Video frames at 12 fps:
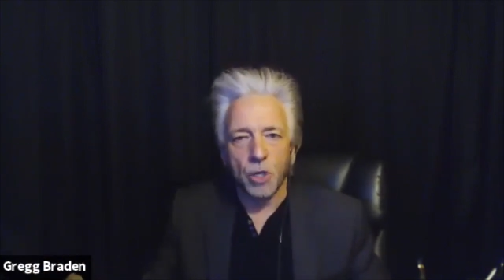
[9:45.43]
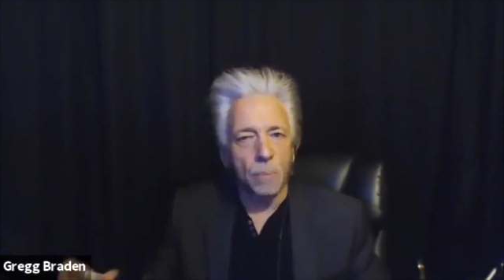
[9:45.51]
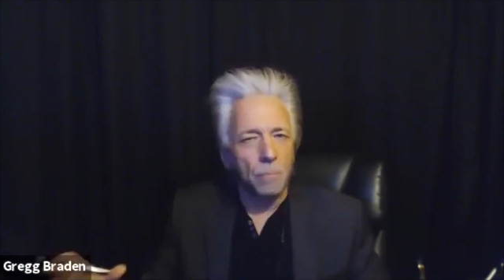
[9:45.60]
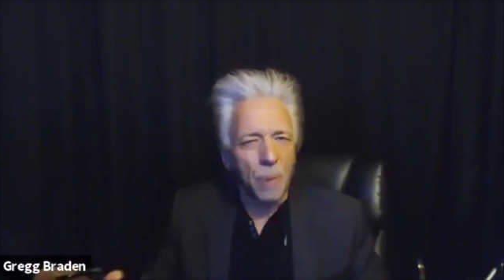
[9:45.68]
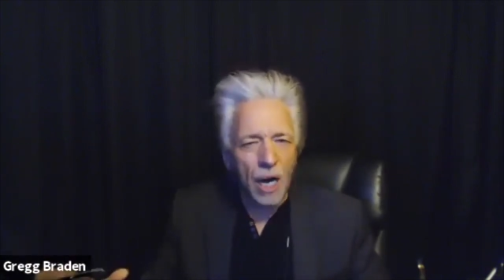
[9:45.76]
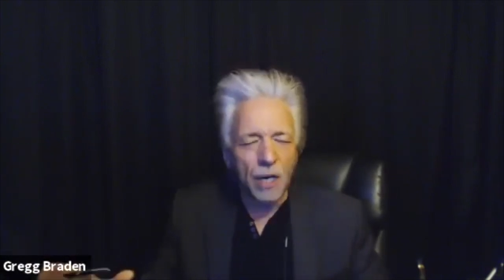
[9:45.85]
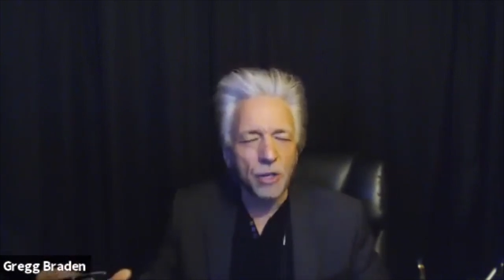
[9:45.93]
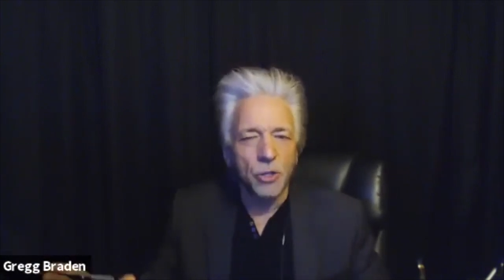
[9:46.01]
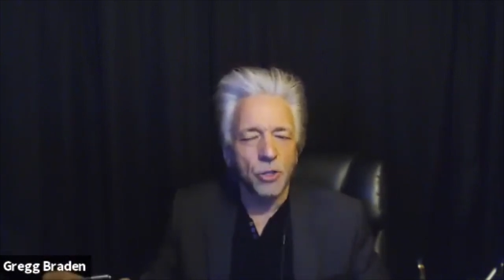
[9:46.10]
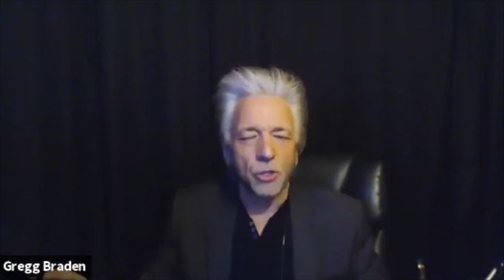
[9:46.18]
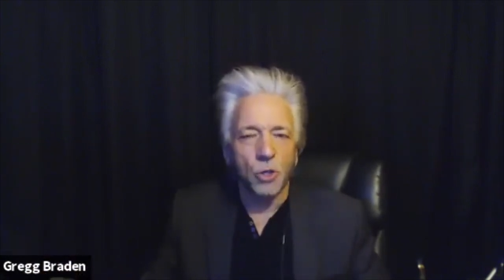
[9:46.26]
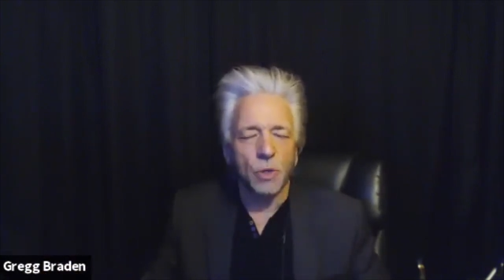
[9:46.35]
Our bodies
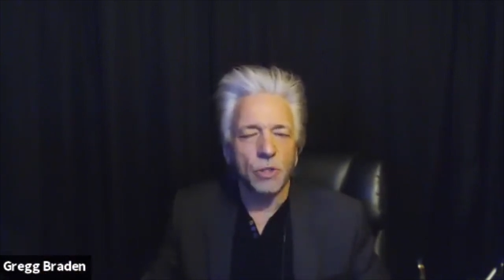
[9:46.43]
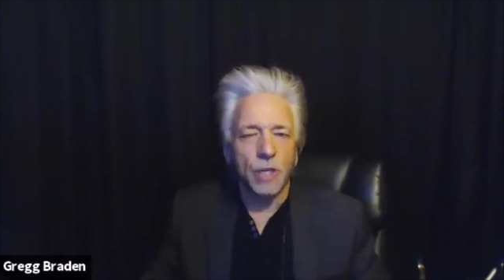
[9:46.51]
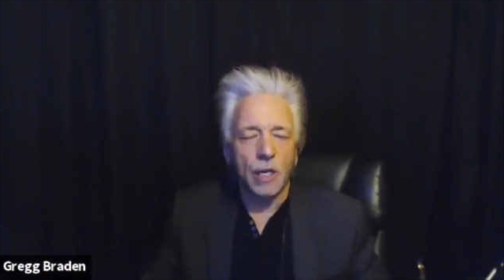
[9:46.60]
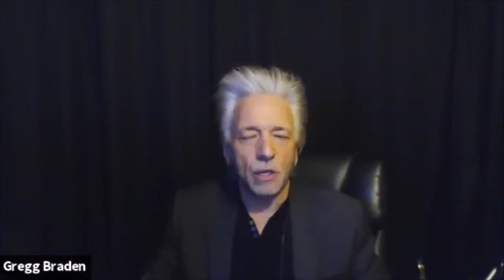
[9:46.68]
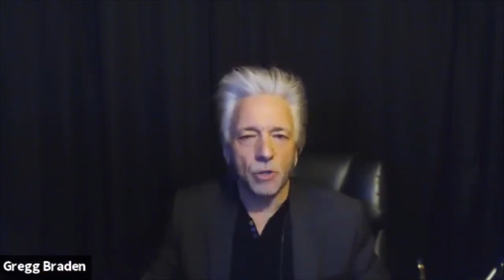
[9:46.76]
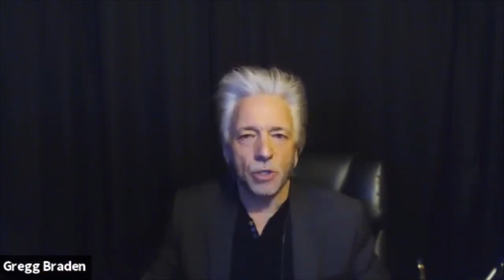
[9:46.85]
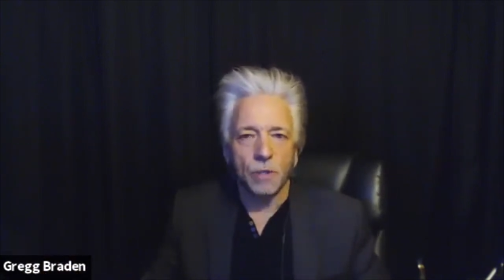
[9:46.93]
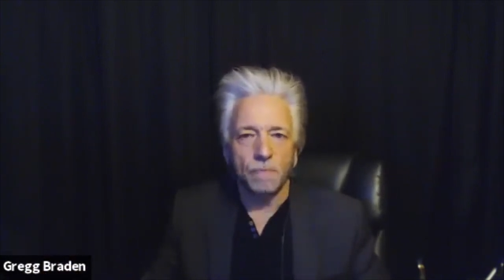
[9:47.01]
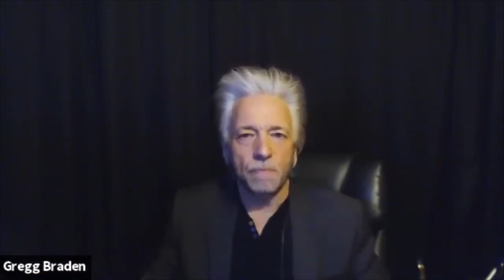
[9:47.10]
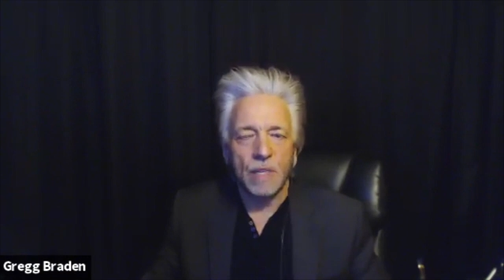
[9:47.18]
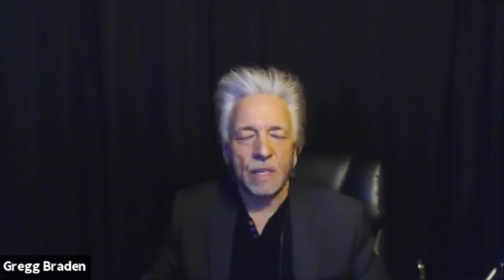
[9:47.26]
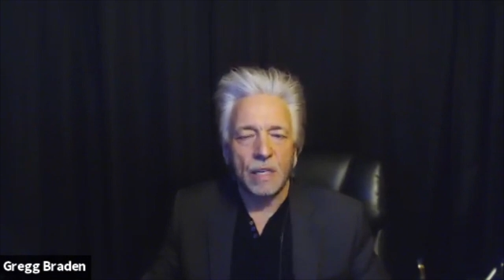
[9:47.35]
are so intelligent,
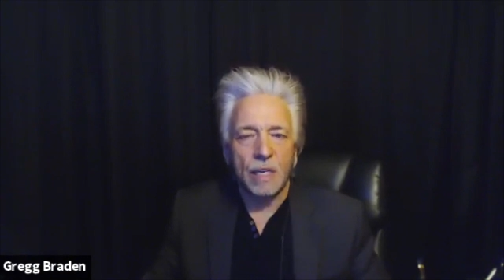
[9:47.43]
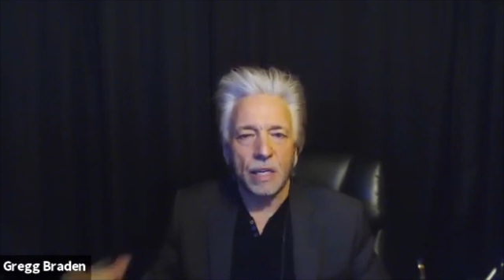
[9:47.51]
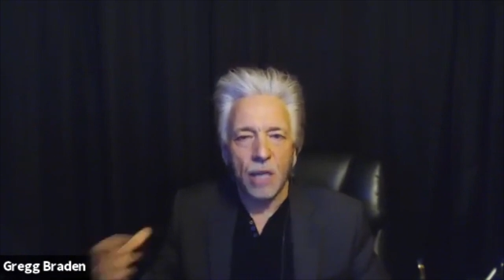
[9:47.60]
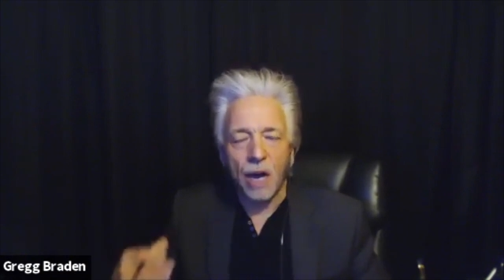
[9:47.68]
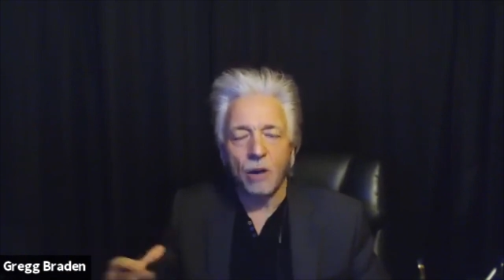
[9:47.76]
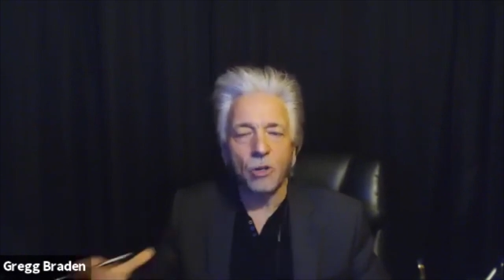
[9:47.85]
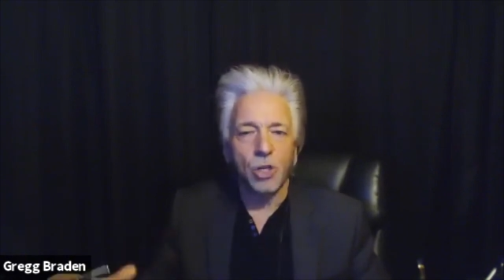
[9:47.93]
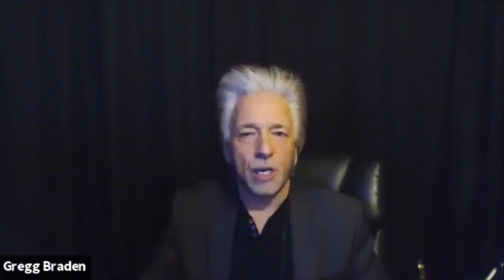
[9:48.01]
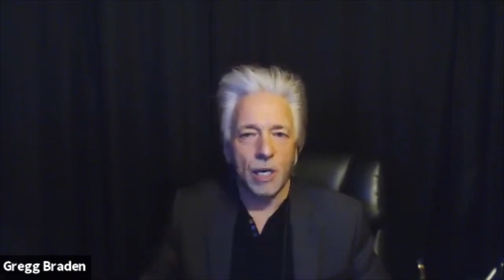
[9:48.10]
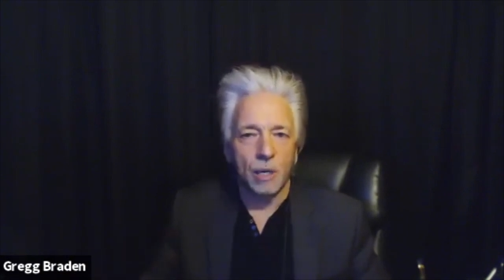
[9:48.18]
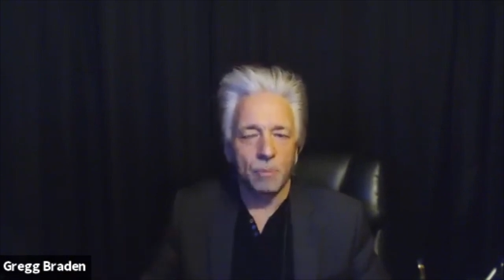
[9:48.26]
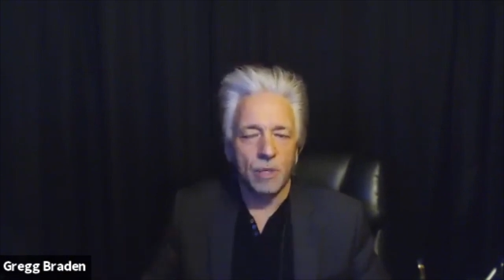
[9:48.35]
and our
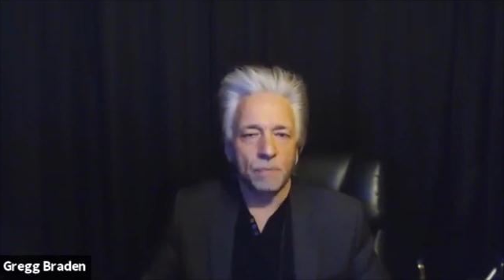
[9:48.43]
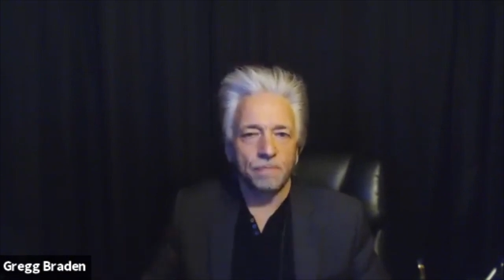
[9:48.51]
job